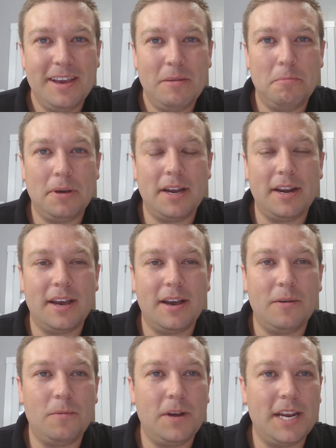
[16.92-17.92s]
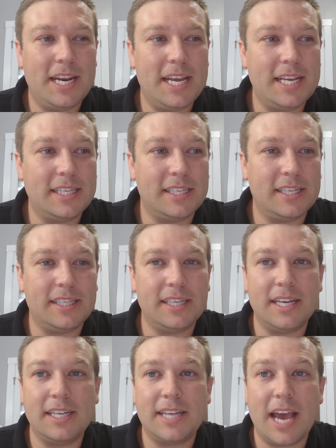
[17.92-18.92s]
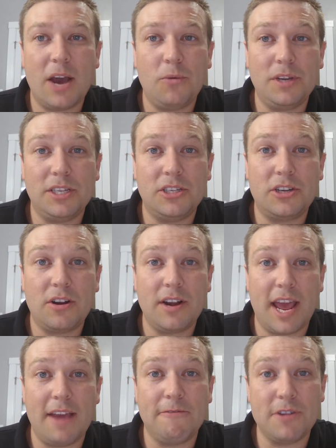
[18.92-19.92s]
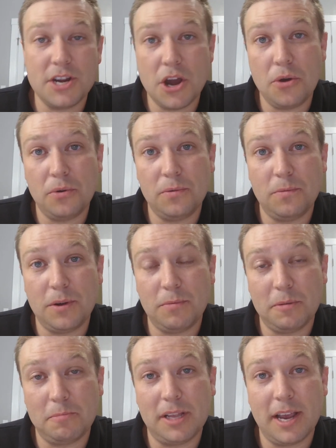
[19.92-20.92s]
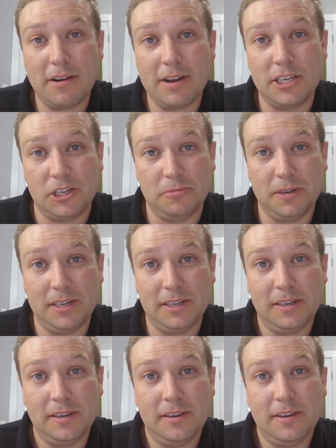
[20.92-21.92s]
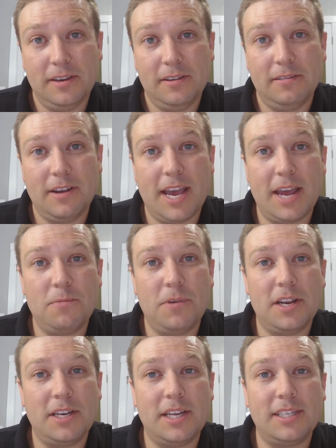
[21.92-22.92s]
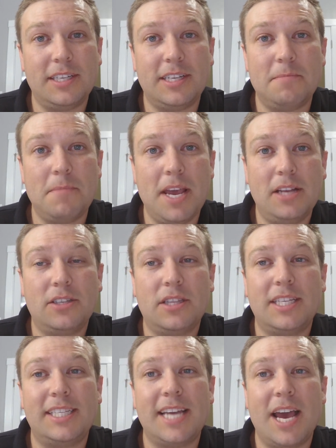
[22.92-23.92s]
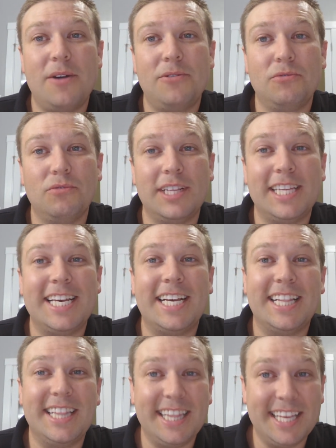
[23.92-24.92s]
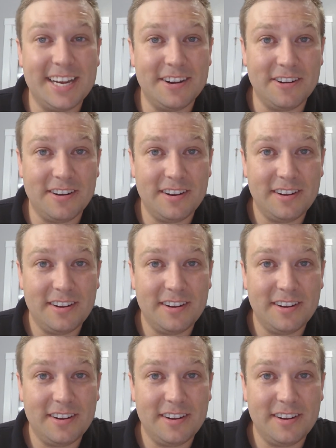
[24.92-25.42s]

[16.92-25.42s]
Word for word: But uh, what it is, is it's how we start every note when we play our instrument, right? And what it does is it makes the sound really clear,